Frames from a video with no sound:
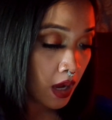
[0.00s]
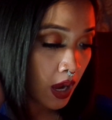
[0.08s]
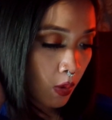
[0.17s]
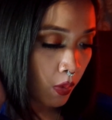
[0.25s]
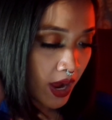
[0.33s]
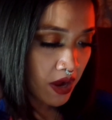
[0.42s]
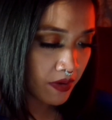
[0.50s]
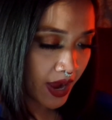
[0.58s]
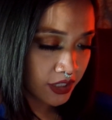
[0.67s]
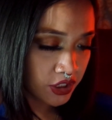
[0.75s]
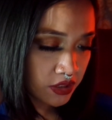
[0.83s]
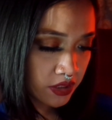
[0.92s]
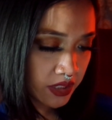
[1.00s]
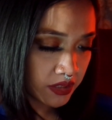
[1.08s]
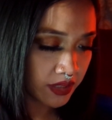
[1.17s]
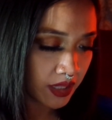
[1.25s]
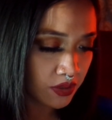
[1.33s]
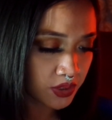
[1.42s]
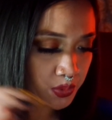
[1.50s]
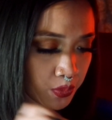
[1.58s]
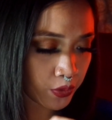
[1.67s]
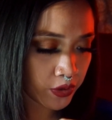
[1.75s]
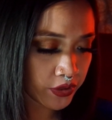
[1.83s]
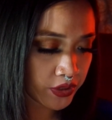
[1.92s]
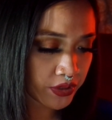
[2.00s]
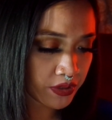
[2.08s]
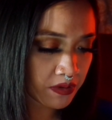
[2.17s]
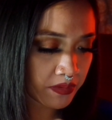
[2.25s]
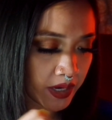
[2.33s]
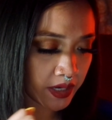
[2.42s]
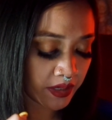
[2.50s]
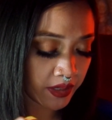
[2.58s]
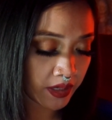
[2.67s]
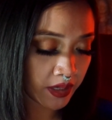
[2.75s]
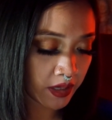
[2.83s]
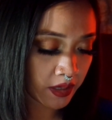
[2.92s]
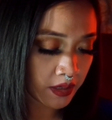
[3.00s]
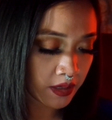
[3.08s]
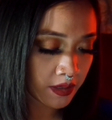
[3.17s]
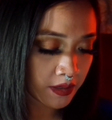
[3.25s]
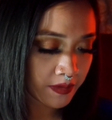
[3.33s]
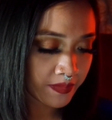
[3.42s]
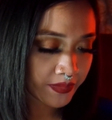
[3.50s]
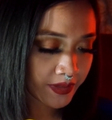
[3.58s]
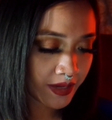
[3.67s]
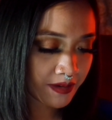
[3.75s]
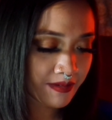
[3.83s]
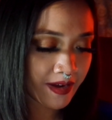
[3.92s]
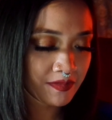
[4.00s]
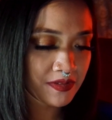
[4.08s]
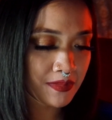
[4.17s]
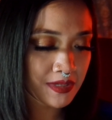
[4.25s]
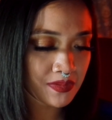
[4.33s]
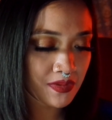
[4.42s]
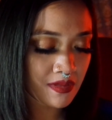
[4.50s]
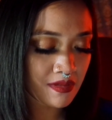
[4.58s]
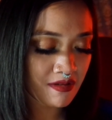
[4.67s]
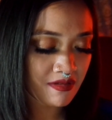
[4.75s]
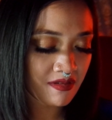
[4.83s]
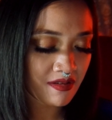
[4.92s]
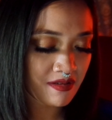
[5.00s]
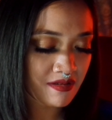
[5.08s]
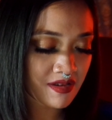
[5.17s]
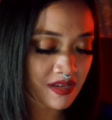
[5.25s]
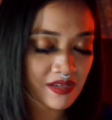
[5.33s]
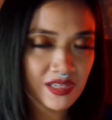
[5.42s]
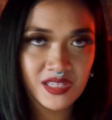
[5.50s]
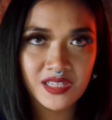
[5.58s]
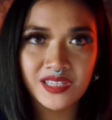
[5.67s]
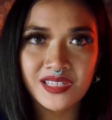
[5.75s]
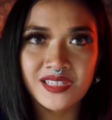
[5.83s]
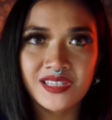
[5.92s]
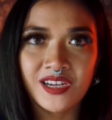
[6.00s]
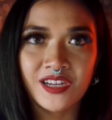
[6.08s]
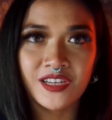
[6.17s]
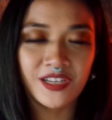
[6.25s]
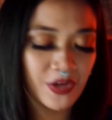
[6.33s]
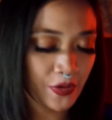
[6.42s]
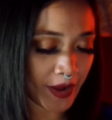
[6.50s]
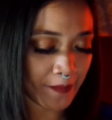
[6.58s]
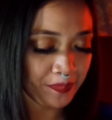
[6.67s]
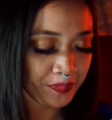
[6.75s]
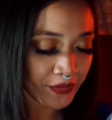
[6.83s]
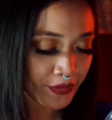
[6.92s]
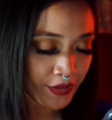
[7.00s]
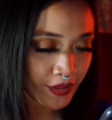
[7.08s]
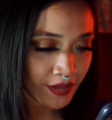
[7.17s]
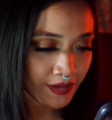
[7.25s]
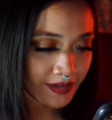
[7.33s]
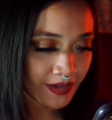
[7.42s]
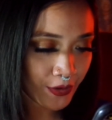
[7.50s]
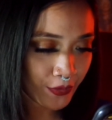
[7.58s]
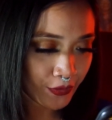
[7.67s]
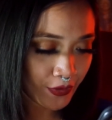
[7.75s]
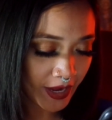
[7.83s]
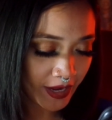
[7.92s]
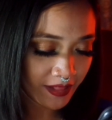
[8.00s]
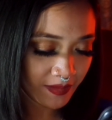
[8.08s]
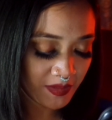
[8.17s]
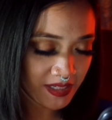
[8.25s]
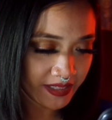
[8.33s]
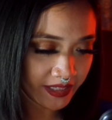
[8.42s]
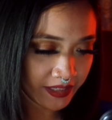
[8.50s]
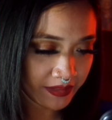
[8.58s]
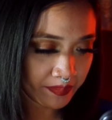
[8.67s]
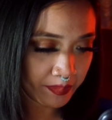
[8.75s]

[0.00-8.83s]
Oh, wow, actually, that looks really good already. I don't have to mess with nothing. It's done. Okay. No, okay, let me see.